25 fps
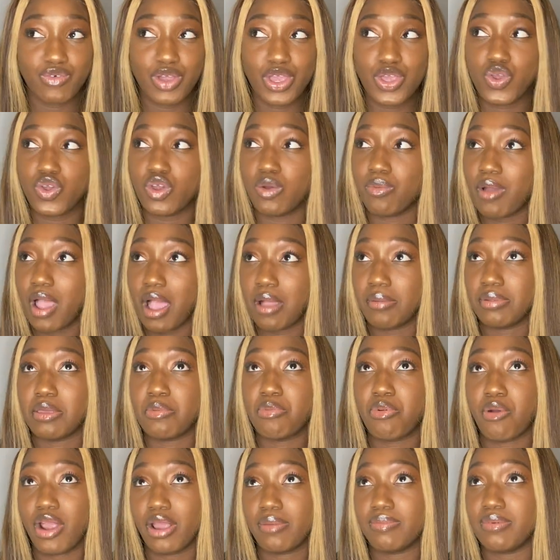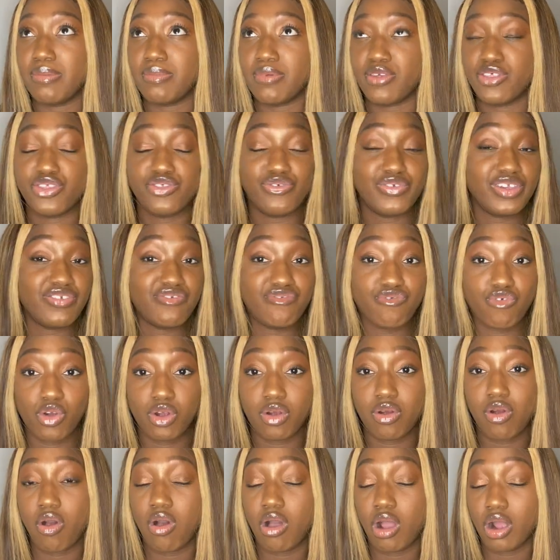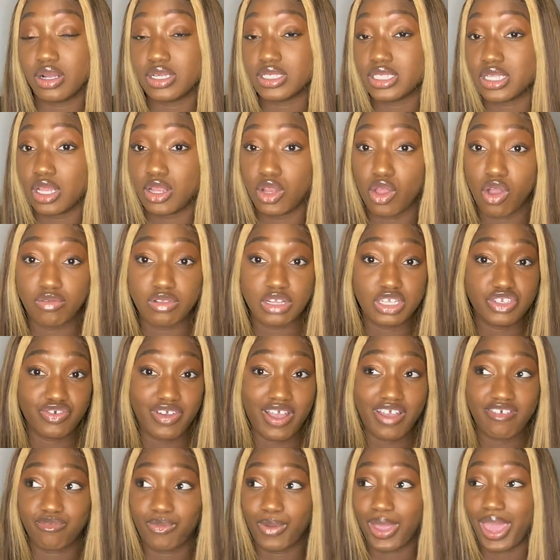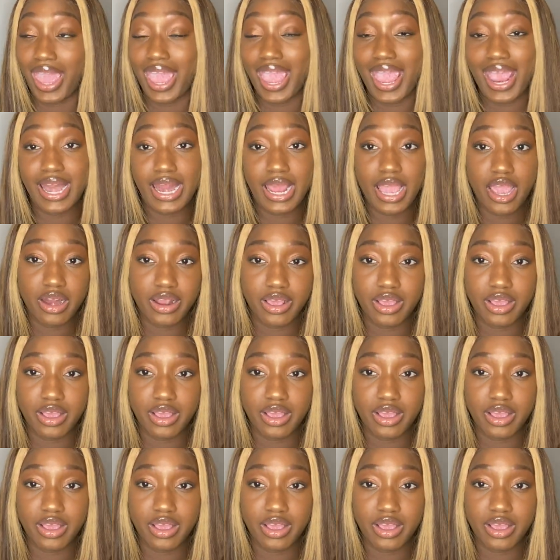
You could probably park maybe 3 or 4 cars along the driveway, and it had a